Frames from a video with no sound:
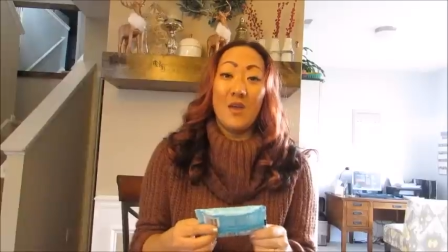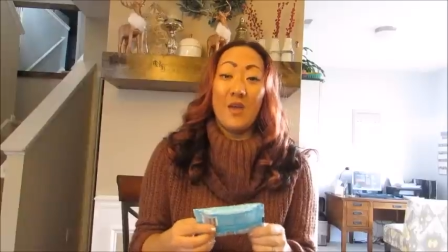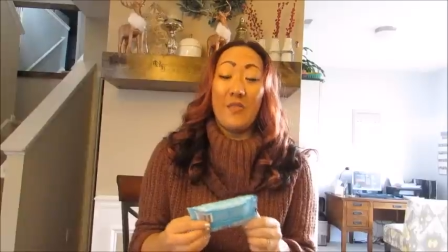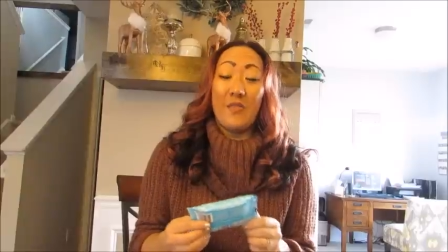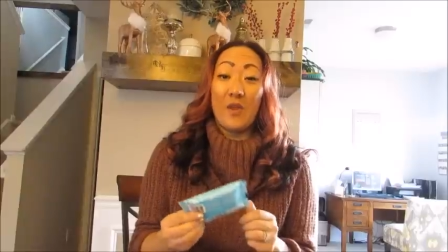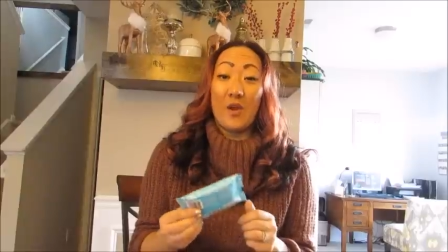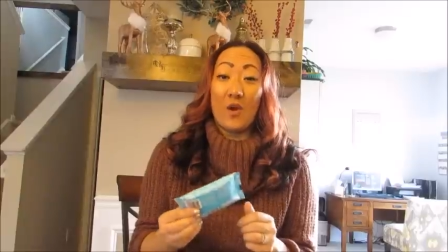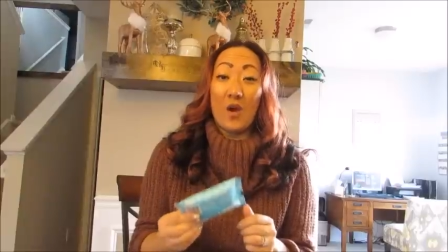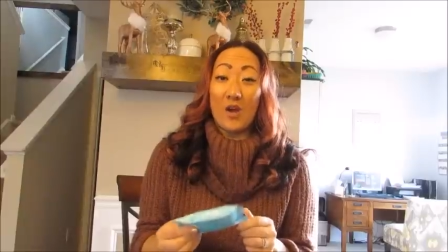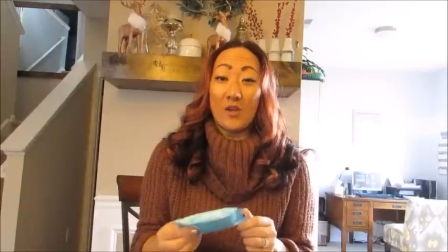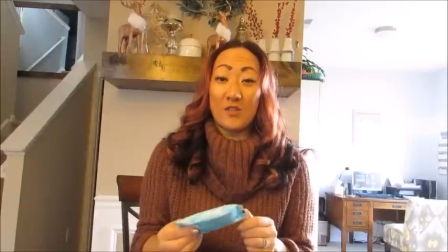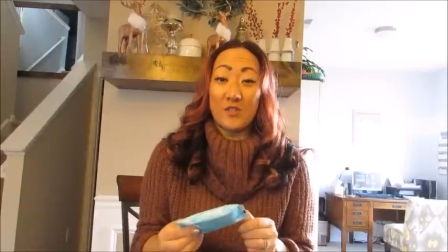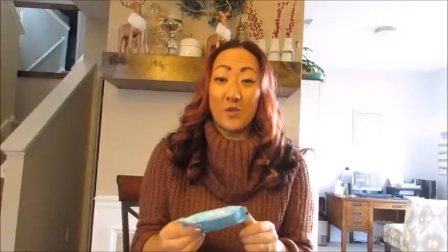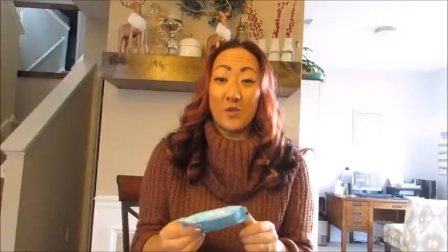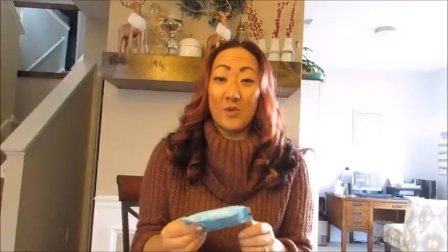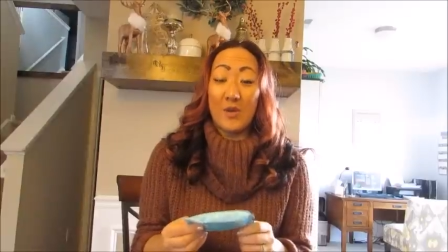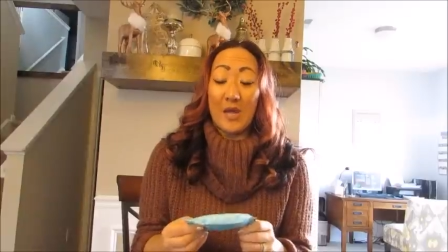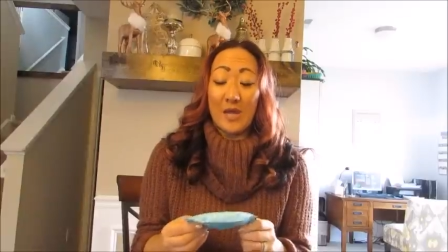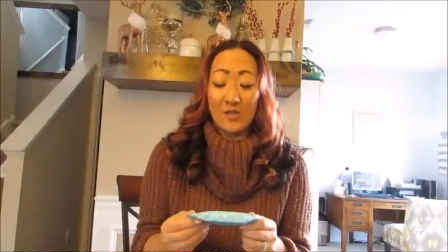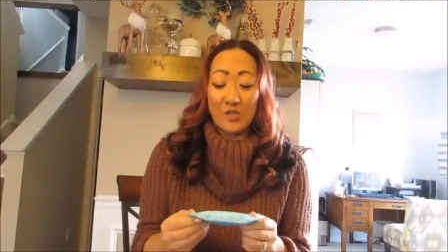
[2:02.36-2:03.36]
They are also
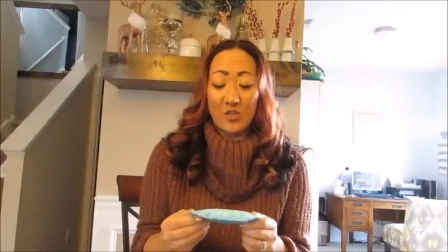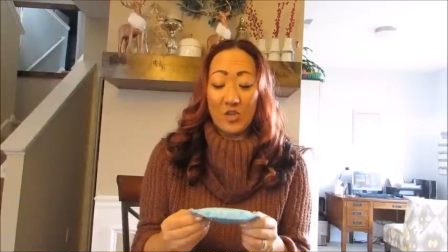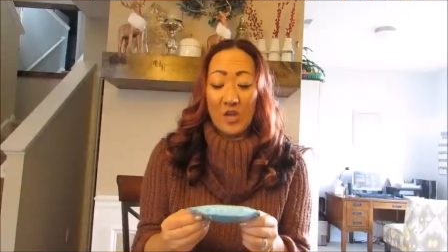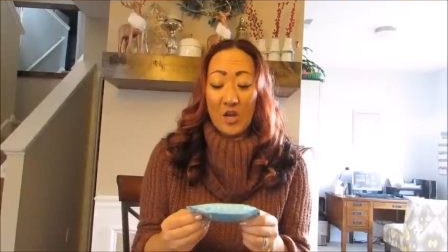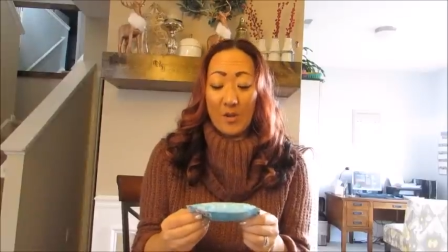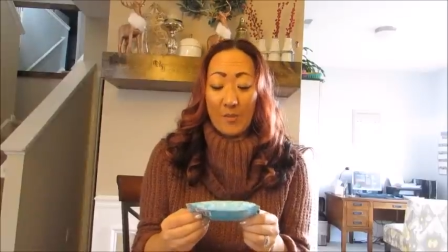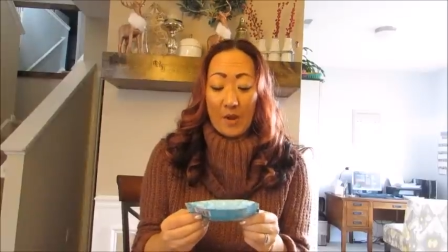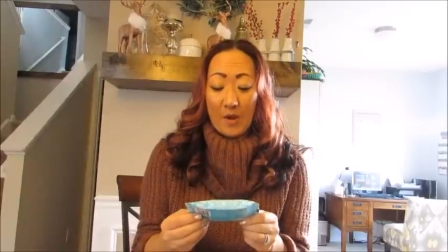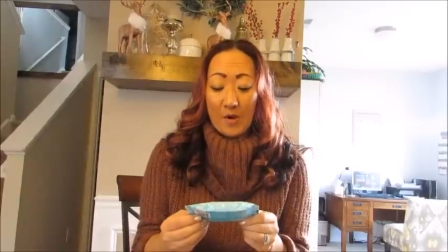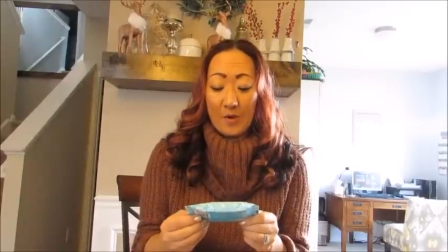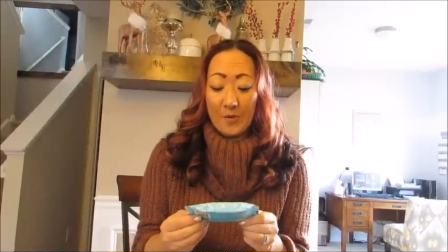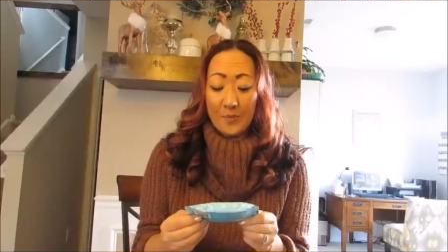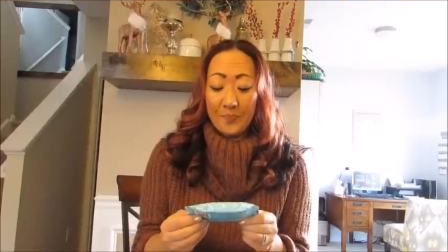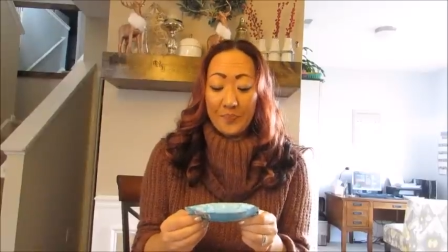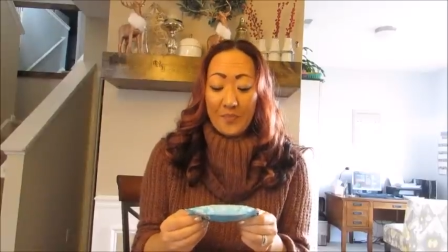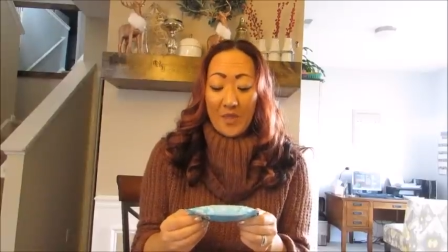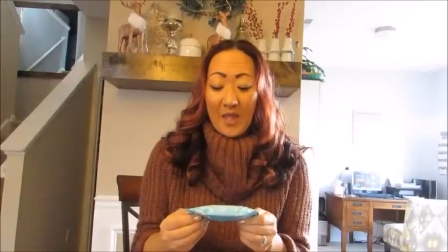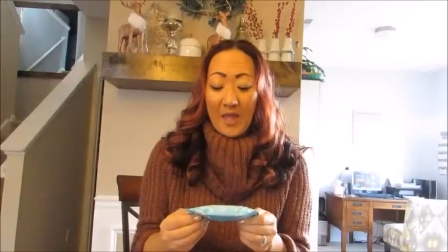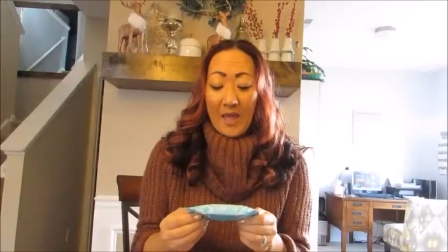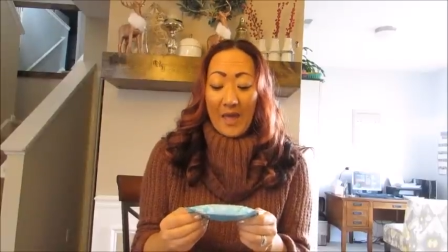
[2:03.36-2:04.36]
non-GMO,
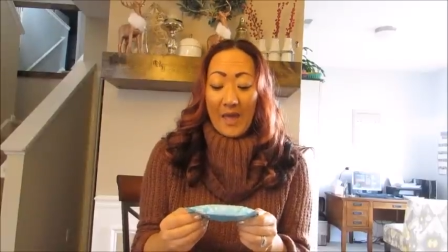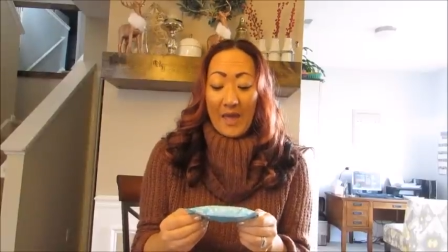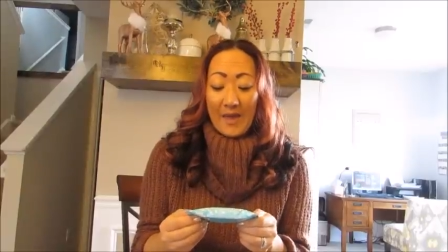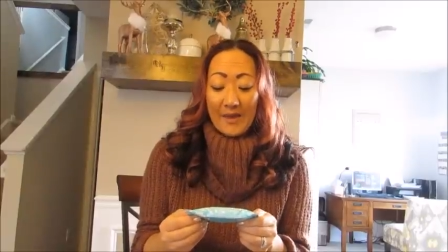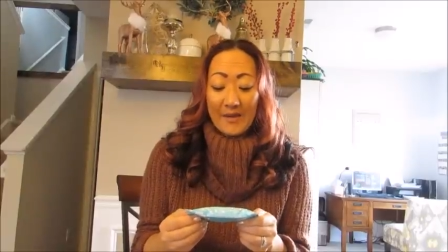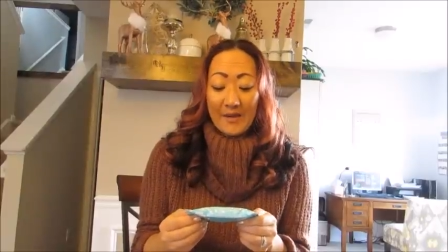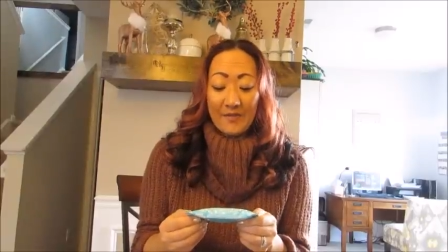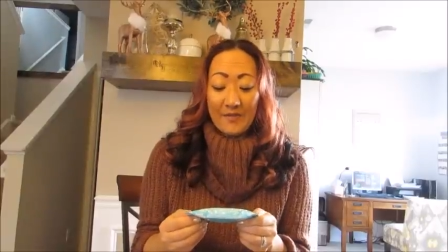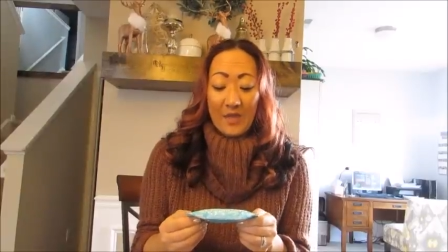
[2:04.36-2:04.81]
and